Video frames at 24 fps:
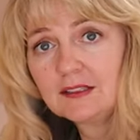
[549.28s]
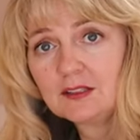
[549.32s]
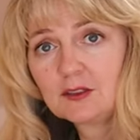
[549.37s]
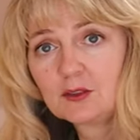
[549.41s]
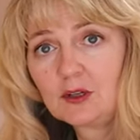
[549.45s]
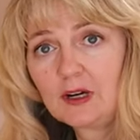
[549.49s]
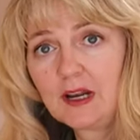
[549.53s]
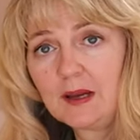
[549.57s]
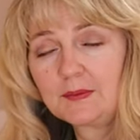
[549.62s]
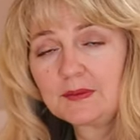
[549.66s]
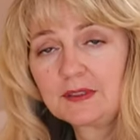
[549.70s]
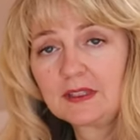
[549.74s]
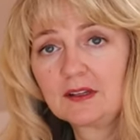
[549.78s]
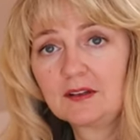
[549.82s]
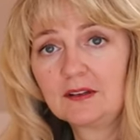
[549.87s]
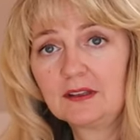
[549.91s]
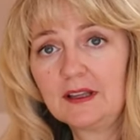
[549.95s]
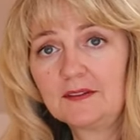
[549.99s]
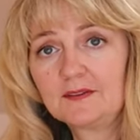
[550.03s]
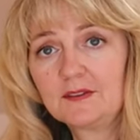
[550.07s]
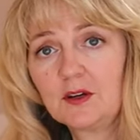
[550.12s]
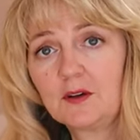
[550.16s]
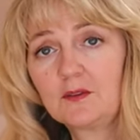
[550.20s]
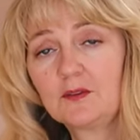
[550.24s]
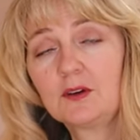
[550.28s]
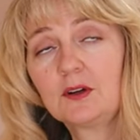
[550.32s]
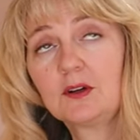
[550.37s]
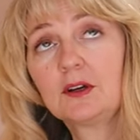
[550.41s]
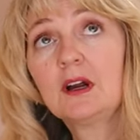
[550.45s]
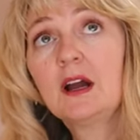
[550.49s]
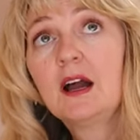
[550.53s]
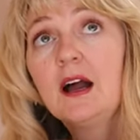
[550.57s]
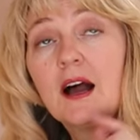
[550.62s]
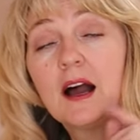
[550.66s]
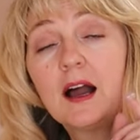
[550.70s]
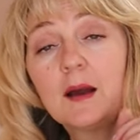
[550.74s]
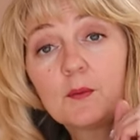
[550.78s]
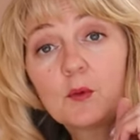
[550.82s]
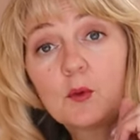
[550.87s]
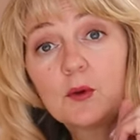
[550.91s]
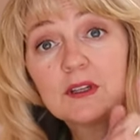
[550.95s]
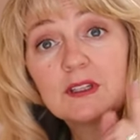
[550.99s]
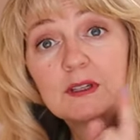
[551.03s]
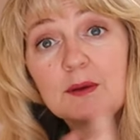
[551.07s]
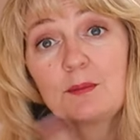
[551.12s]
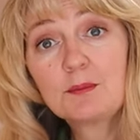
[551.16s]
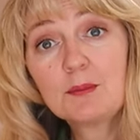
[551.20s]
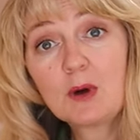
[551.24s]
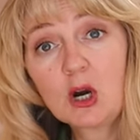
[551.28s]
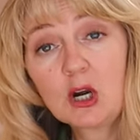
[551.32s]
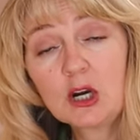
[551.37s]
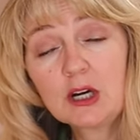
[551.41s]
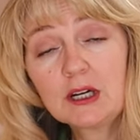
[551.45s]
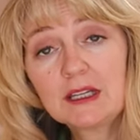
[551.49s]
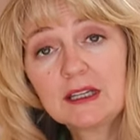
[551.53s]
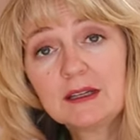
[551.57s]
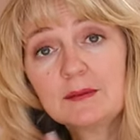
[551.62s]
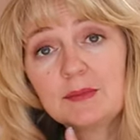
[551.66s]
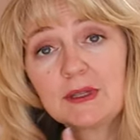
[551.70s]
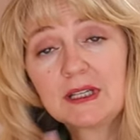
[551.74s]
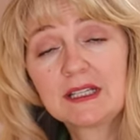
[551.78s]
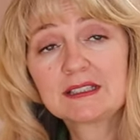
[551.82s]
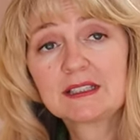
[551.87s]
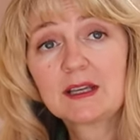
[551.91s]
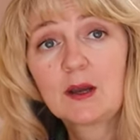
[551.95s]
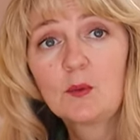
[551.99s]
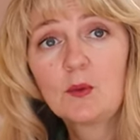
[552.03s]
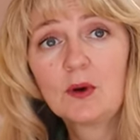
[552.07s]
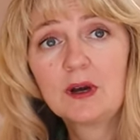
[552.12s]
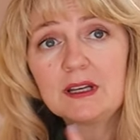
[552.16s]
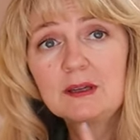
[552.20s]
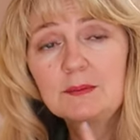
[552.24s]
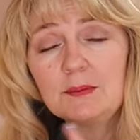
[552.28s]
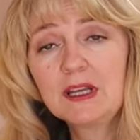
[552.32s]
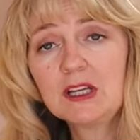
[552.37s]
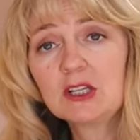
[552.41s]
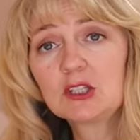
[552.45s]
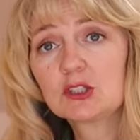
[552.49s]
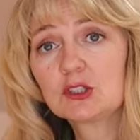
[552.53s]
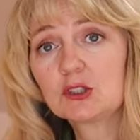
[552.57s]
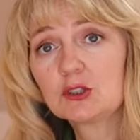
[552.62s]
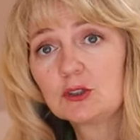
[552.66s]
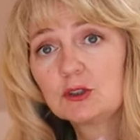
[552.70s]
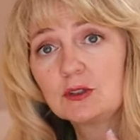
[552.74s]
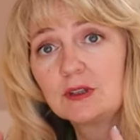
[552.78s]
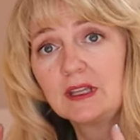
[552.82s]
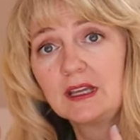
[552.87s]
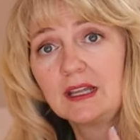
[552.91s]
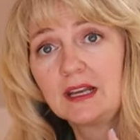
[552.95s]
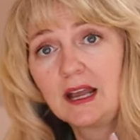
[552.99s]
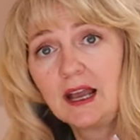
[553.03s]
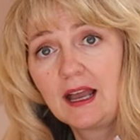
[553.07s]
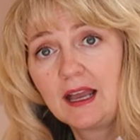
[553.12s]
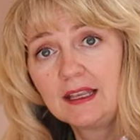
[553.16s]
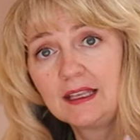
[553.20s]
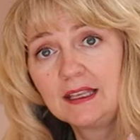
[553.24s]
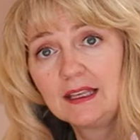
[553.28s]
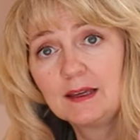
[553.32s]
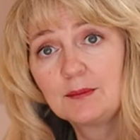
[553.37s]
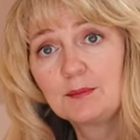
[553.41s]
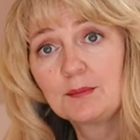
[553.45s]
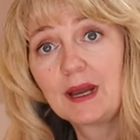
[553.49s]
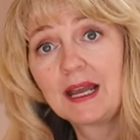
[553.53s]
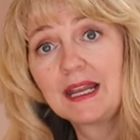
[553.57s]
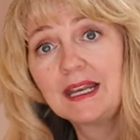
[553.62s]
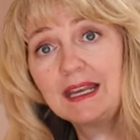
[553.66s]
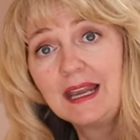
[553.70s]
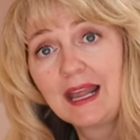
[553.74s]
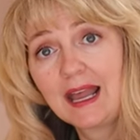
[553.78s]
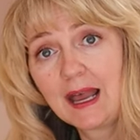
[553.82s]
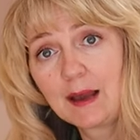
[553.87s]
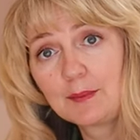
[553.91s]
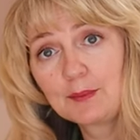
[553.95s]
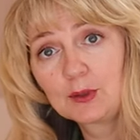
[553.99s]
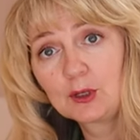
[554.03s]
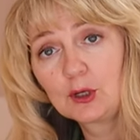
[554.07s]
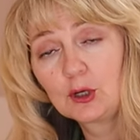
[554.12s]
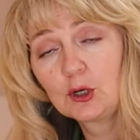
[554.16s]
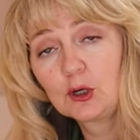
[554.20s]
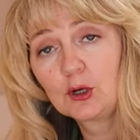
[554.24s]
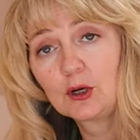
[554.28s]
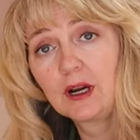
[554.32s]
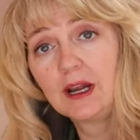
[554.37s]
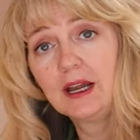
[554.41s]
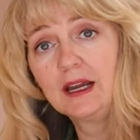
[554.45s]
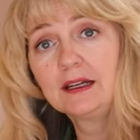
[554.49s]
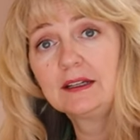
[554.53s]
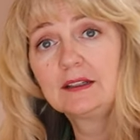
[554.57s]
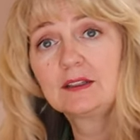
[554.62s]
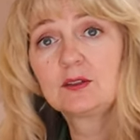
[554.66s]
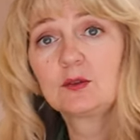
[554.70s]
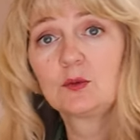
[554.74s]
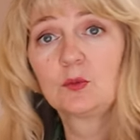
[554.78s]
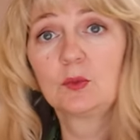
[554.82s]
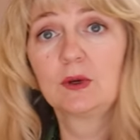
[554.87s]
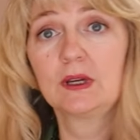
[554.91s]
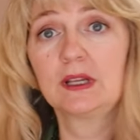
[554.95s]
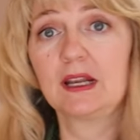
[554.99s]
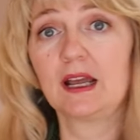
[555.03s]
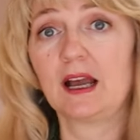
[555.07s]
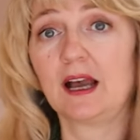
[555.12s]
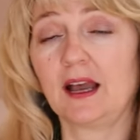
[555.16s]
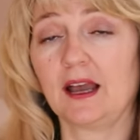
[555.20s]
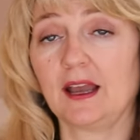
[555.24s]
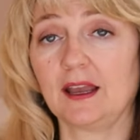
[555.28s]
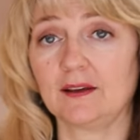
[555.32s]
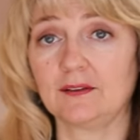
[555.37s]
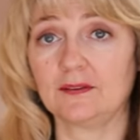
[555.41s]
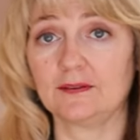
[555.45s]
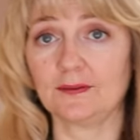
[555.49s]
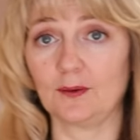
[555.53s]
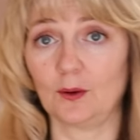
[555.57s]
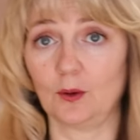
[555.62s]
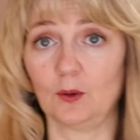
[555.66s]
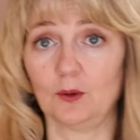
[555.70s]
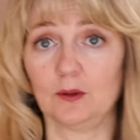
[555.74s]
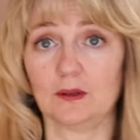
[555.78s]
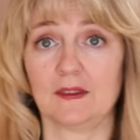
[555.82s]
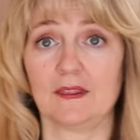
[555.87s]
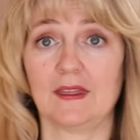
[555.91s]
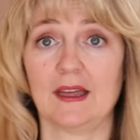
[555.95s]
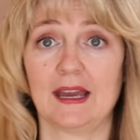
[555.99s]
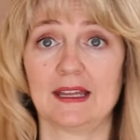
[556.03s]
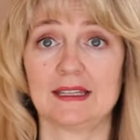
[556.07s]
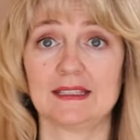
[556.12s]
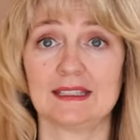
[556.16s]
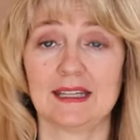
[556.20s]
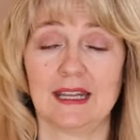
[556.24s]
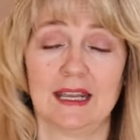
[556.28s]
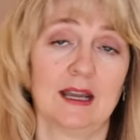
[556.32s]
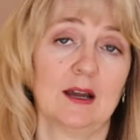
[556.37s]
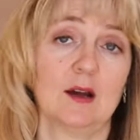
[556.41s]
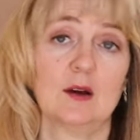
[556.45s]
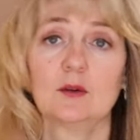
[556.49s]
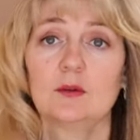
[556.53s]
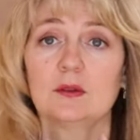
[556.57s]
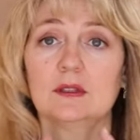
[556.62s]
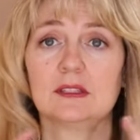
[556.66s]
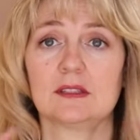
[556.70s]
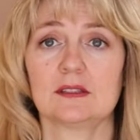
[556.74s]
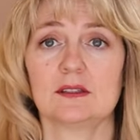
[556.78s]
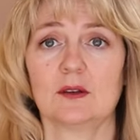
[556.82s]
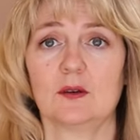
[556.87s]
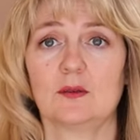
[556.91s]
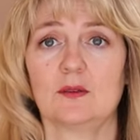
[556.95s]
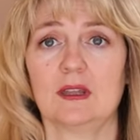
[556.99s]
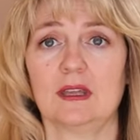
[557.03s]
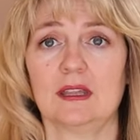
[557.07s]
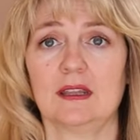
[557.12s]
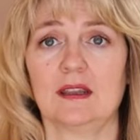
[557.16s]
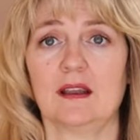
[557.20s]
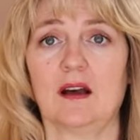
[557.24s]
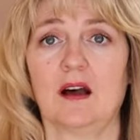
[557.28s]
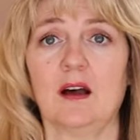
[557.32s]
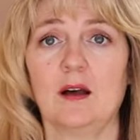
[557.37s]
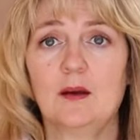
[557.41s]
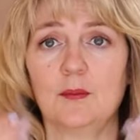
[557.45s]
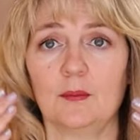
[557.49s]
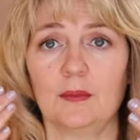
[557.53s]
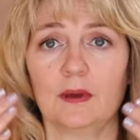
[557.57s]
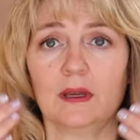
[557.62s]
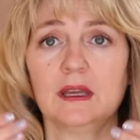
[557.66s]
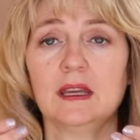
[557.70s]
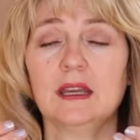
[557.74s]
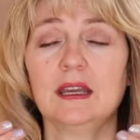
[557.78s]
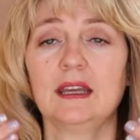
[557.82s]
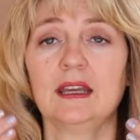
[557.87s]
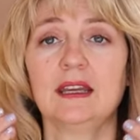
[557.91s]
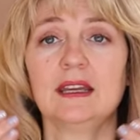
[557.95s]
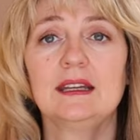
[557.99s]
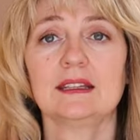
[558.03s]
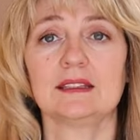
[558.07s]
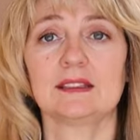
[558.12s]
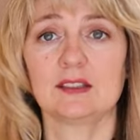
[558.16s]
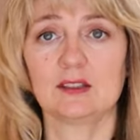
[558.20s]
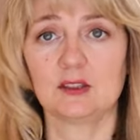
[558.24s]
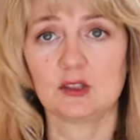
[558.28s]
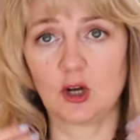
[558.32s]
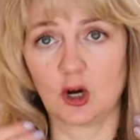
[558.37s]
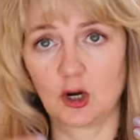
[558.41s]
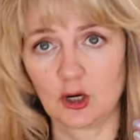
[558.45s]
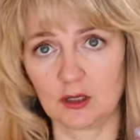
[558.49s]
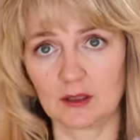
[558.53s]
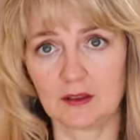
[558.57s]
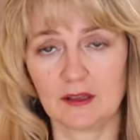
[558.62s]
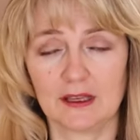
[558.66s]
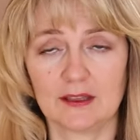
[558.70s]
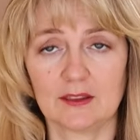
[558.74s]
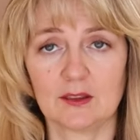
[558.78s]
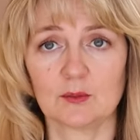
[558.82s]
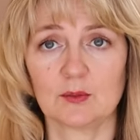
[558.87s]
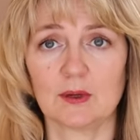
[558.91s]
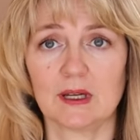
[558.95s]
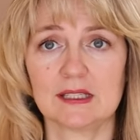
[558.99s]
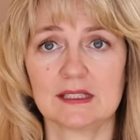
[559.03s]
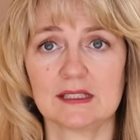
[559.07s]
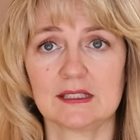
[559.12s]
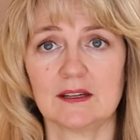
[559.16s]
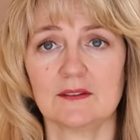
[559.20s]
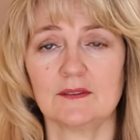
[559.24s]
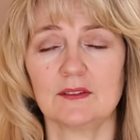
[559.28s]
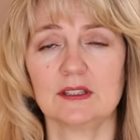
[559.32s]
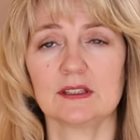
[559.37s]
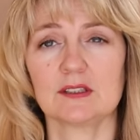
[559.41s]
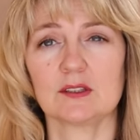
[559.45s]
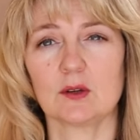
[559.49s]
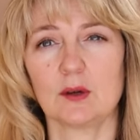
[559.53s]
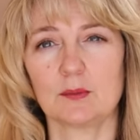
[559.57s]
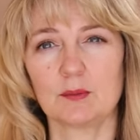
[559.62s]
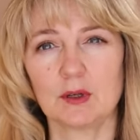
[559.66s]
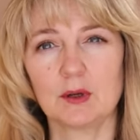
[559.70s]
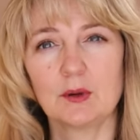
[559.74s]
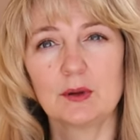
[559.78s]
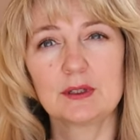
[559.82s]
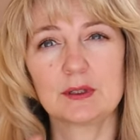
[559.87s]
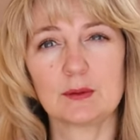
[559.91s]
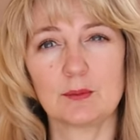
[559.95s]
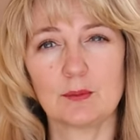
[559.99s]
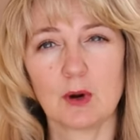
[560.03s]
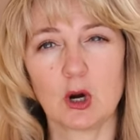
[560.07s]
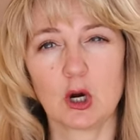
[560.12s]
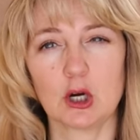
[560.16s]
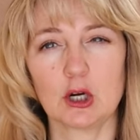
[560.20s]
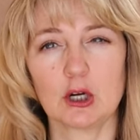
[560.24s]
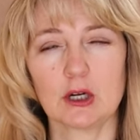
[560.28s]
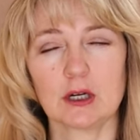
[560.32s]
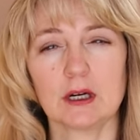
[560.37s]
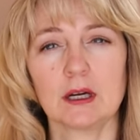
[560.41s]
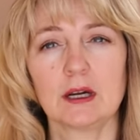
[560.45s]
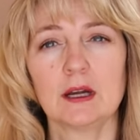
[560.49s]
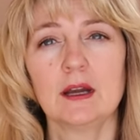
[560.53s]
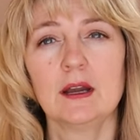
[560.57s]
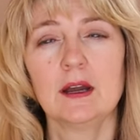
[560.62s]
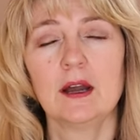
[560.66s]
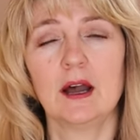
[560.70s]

the scraps that are left over. I'm going to mark it because I want to make sure that I get my nap correct when I fold that down so that um, it's dark like the rest of it. So I'm going to mark